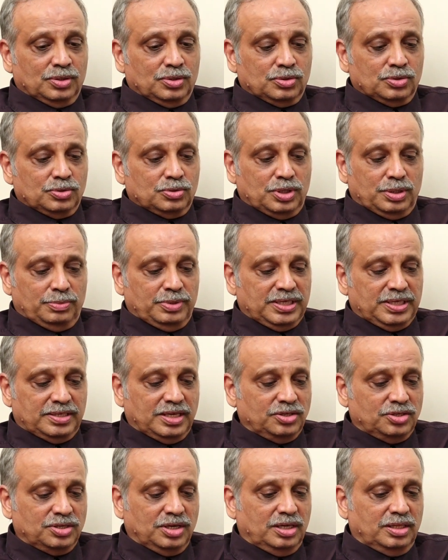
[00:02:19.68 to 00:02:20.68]
So
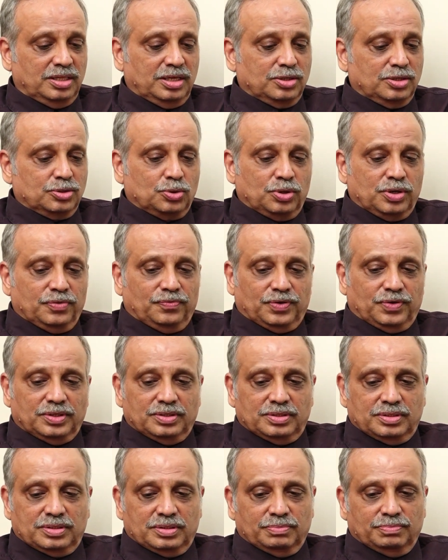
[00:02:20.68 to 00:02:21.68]
essentially there is no
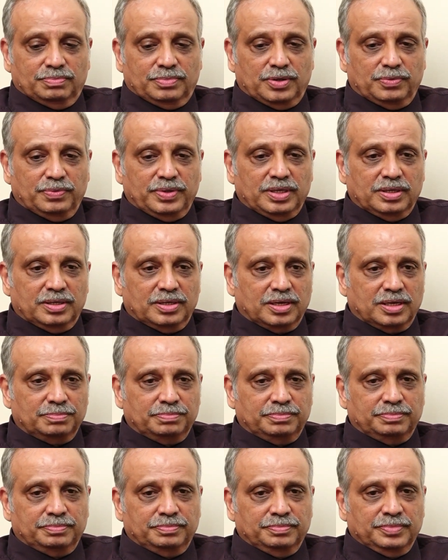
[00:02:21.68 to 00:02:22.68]
difference between
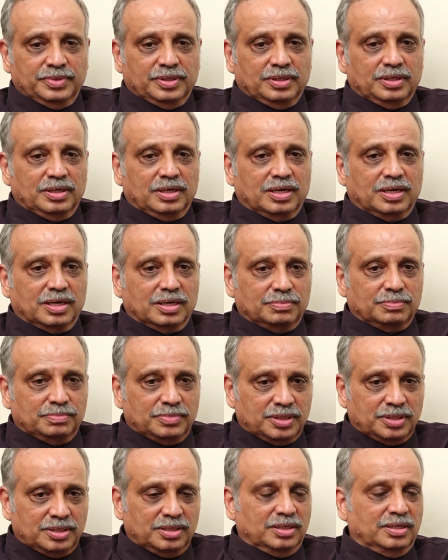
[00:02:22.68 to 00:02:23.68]
karm,
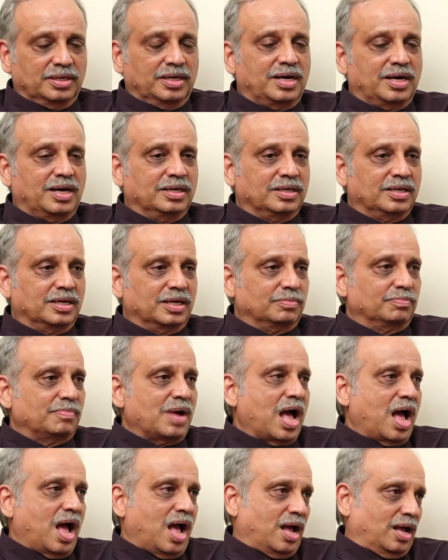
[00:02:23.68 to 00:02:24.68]
karma and karma.